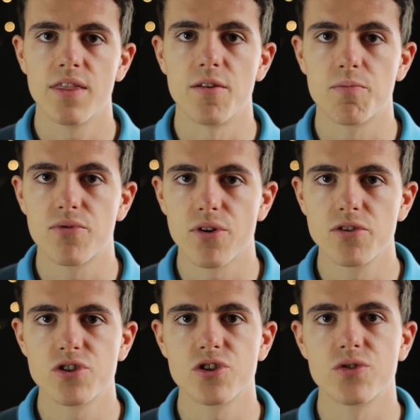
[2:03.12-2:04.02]
the
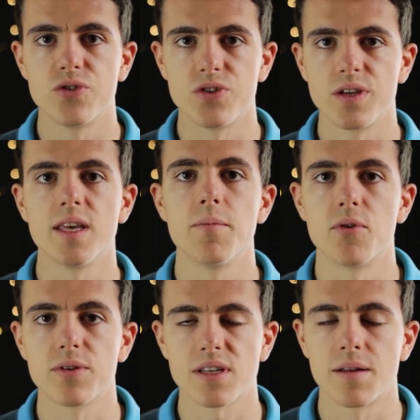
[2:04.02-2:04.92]
approach to a new
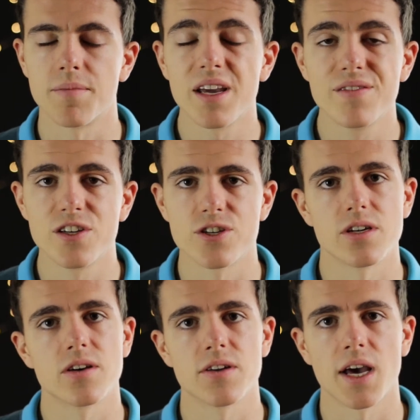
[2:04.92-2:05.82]
keyboard and my vision
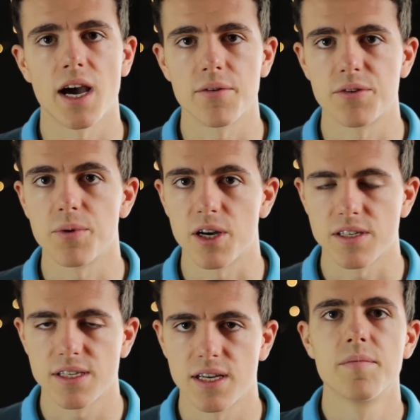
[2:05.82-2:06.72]
on how it
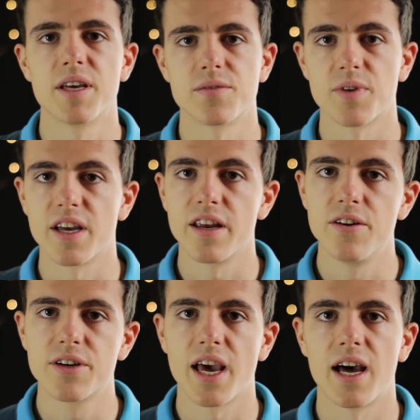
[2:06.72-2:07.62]
works. Because when I
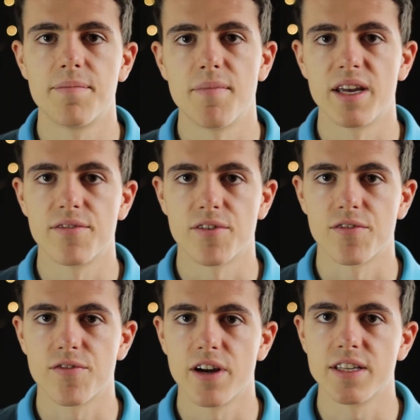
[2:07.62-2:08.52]
look at my different
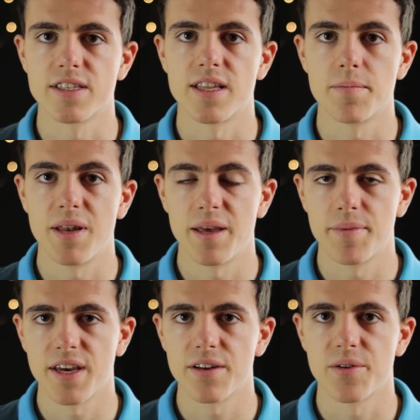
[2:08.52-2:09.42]
friends that play
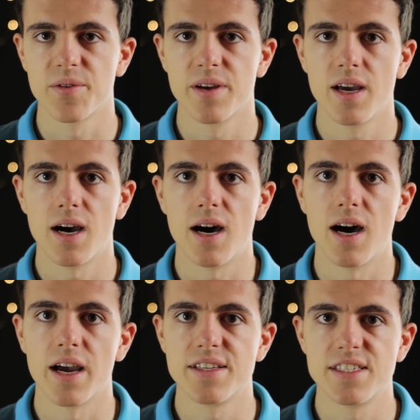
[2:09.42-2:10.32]
piano,
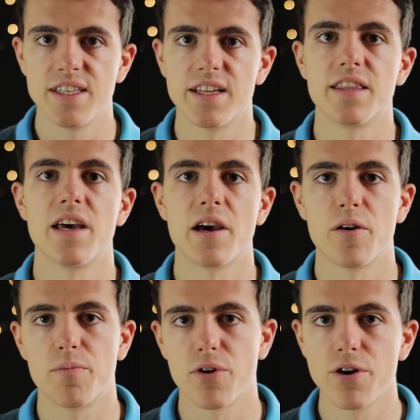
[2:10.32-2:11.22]
I see that their
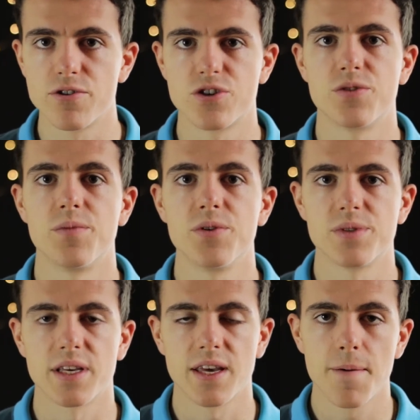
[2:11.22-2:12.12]
approach to music